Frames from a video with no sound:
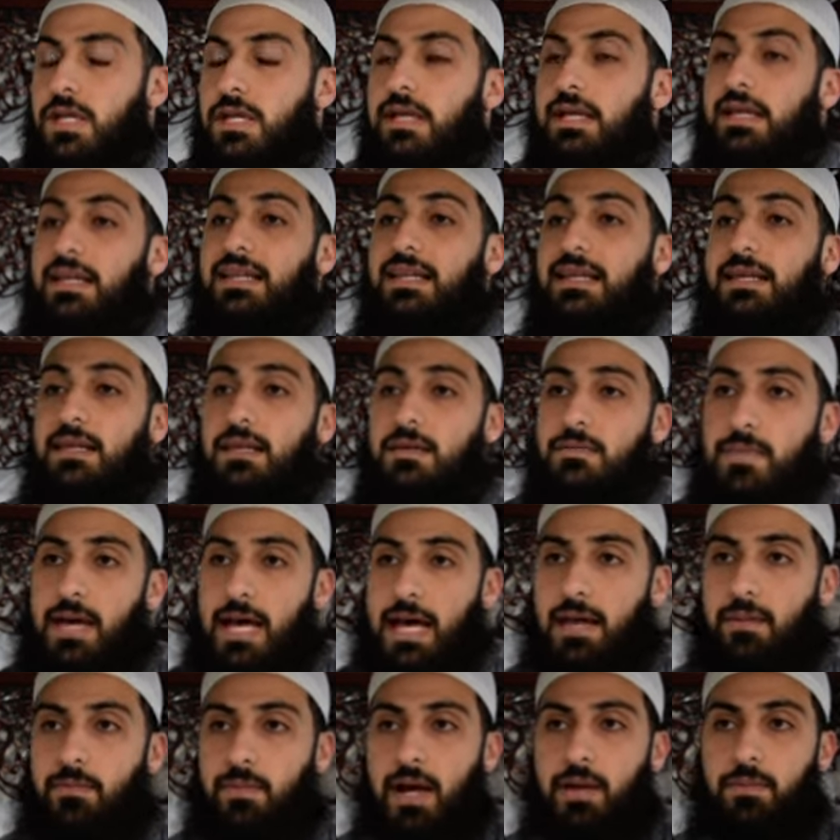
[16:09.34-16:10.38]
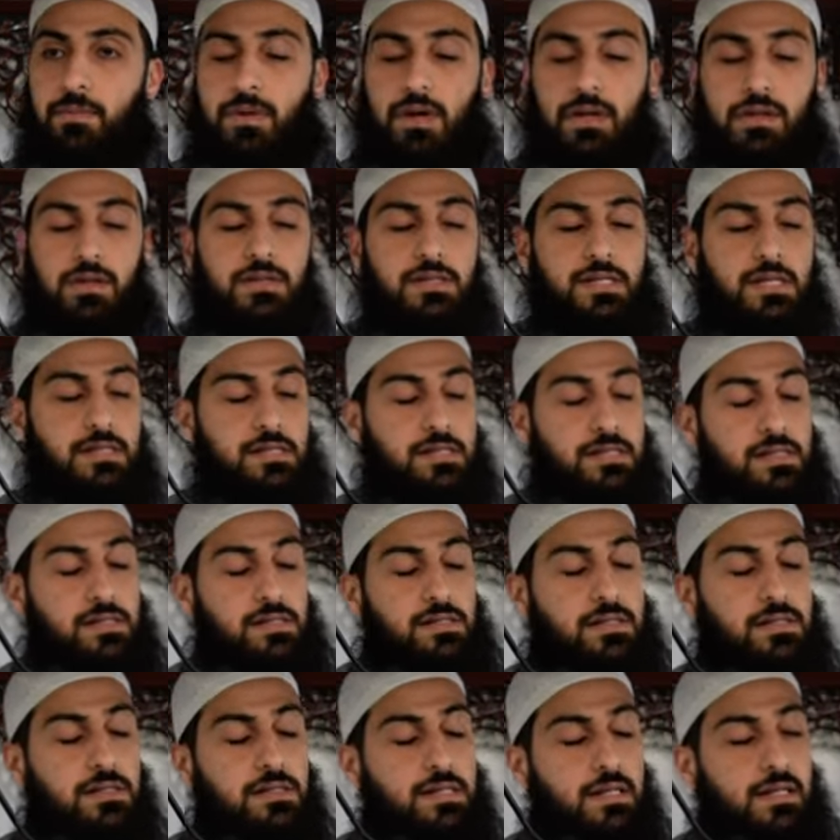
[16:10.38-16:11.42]
Al-iman, my brothers and
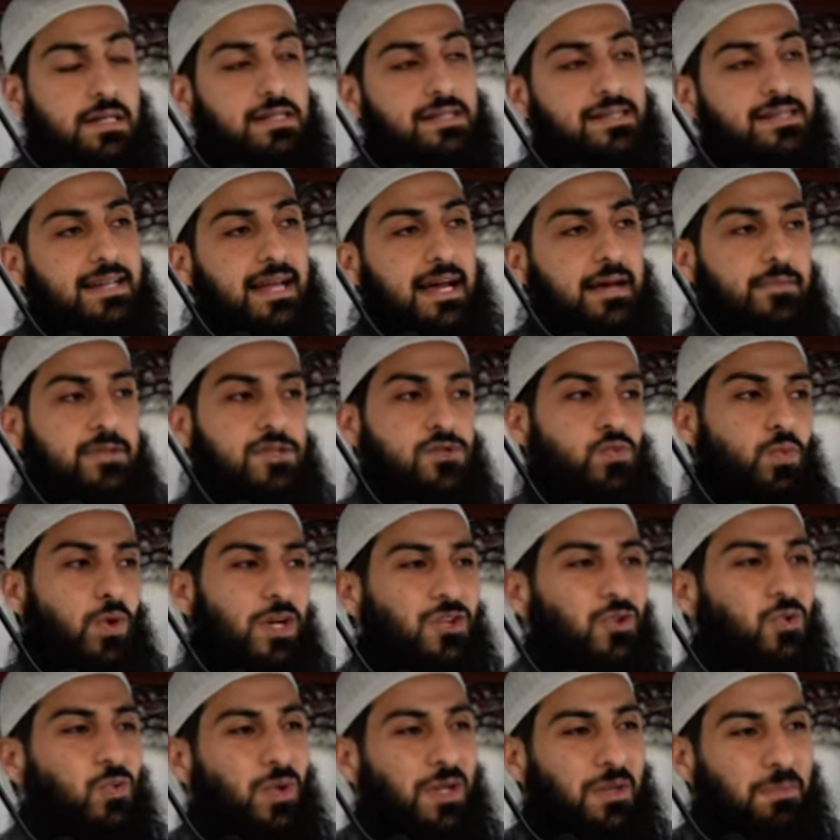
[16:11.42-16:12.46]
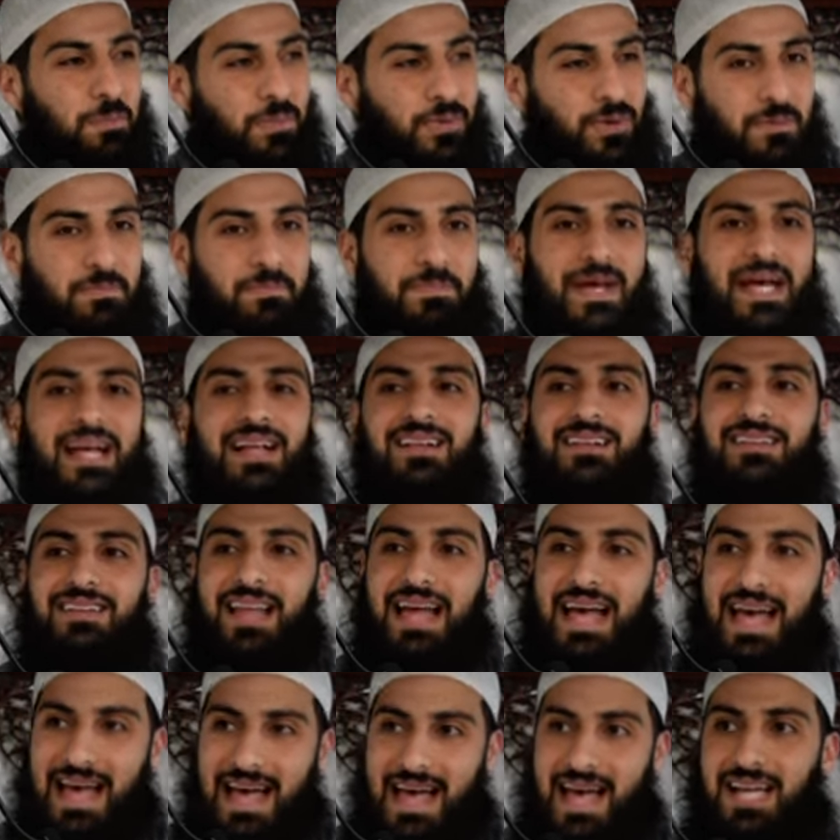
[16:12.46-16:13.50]
sisters in Islam, is what will propel
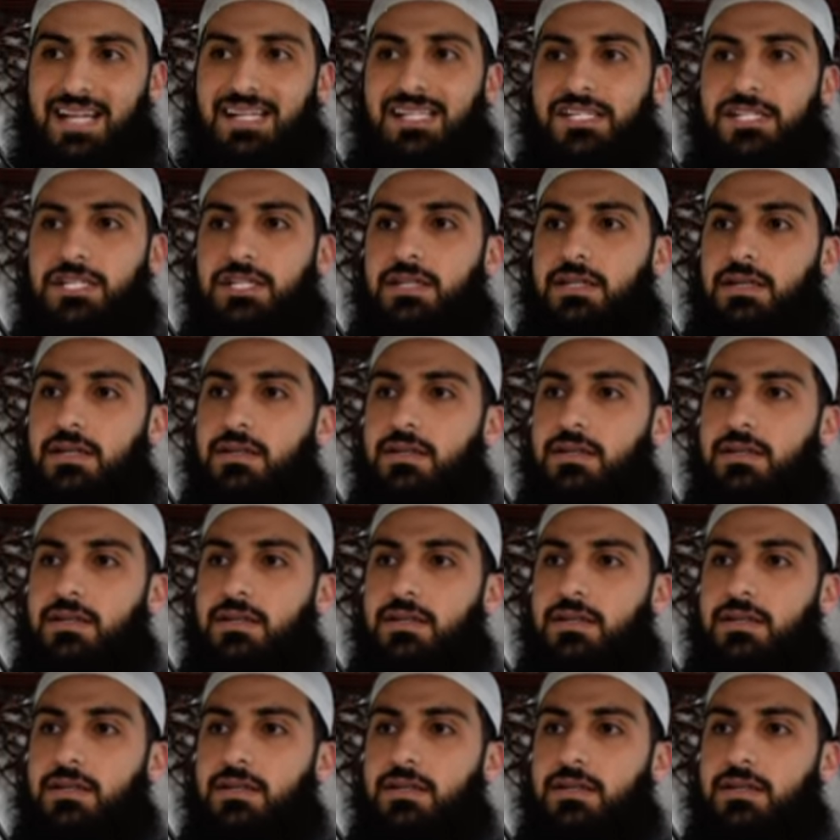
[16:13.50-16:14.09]
action.